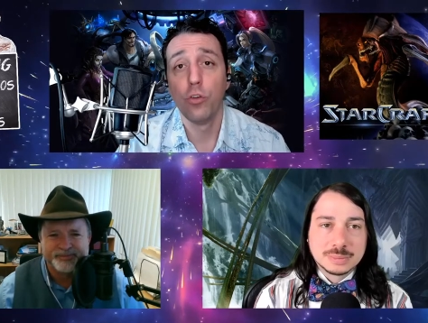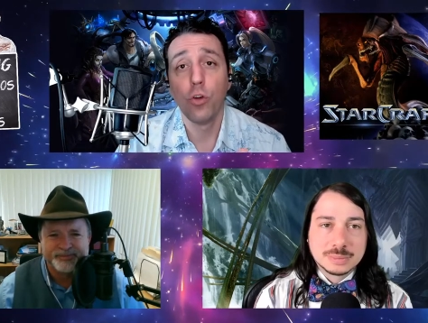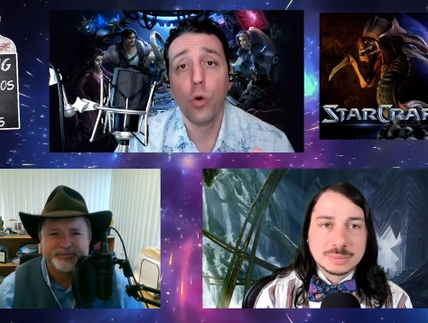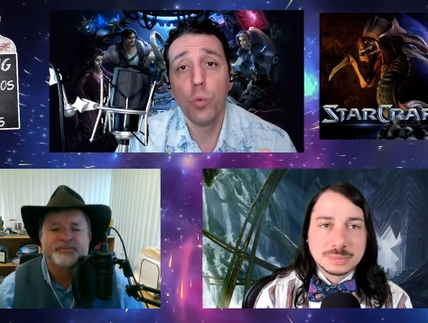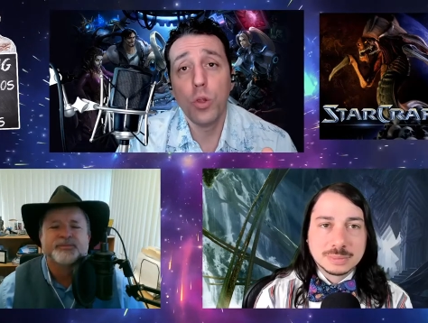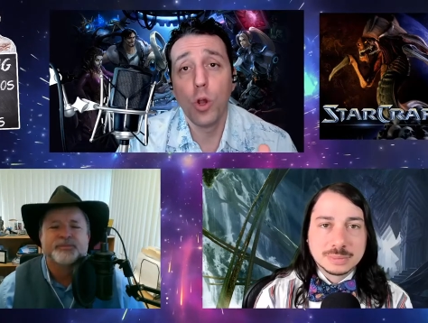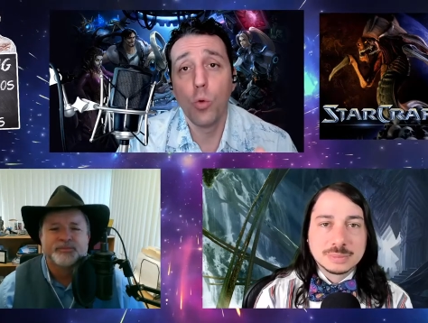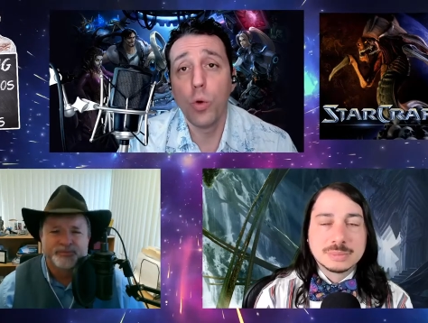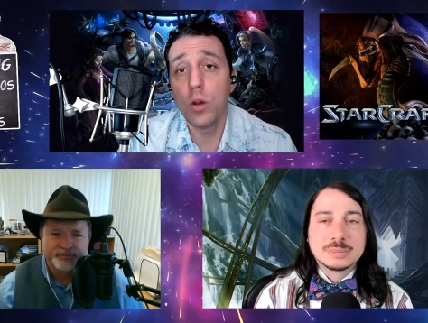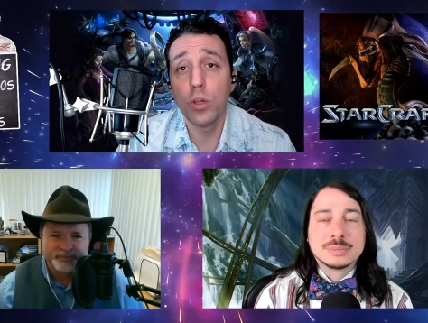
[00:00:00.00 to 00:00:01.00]
Speaker 1: So, you
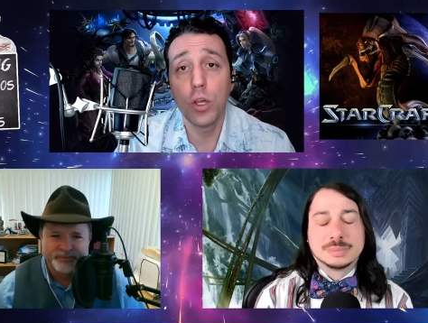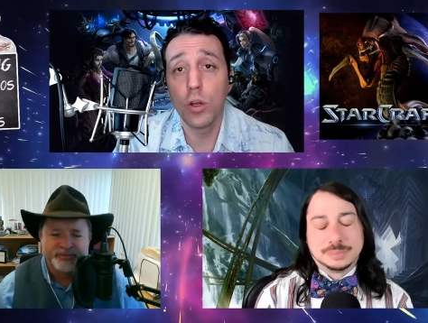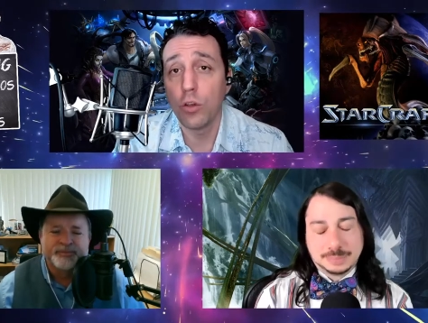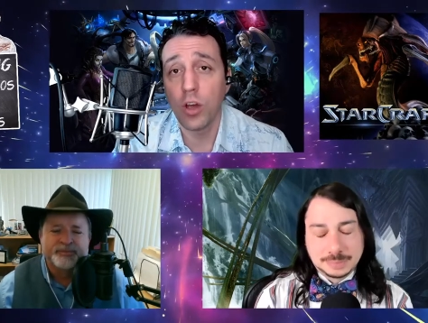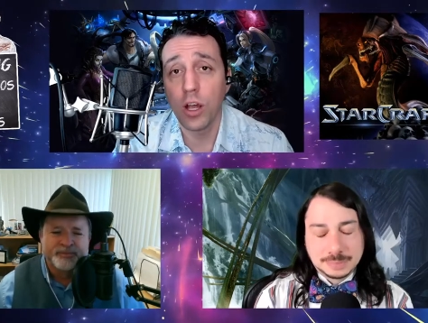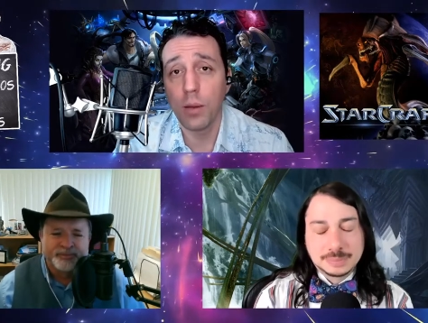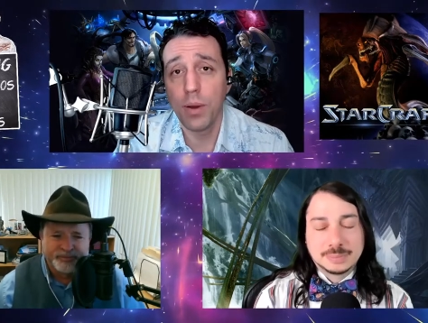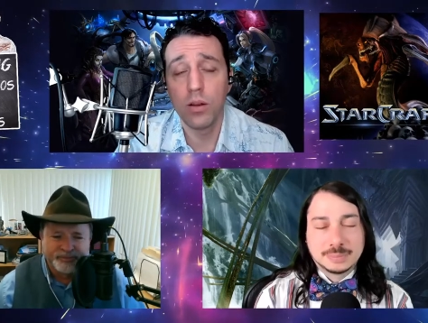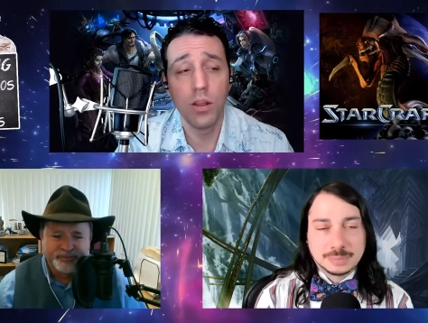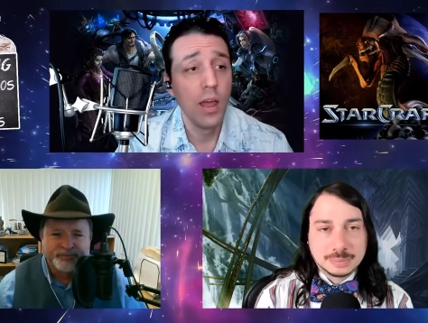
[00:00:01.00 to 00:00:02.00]
know, when you know you talk
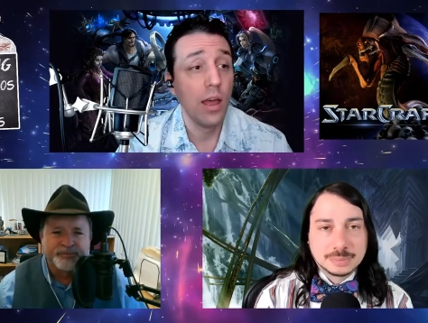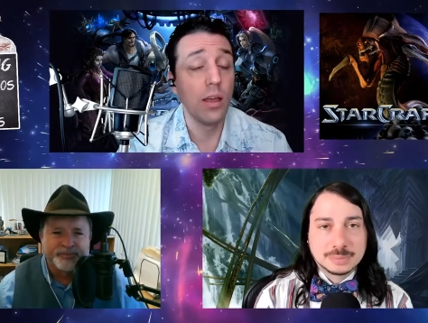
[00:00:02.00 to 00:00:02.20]
about